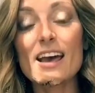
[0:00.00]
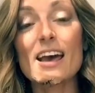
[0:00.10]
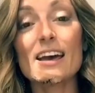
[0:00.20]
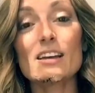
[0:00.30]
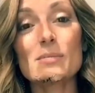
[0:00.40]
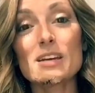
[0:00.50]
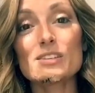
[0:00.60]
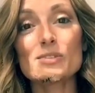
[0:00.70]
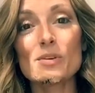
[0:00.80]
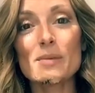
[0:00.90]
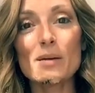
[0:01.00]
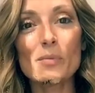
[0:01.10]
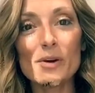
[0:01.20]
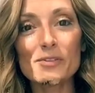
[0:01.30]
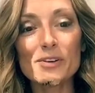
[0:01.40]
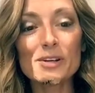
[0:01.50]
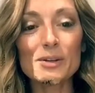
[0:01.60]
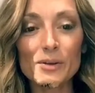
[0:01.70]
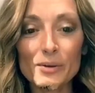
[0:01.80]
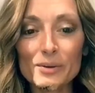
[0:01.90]
And I made sure my boyfriend
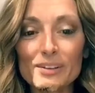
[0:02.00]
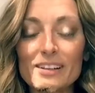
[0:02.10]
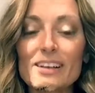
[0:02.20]
knew,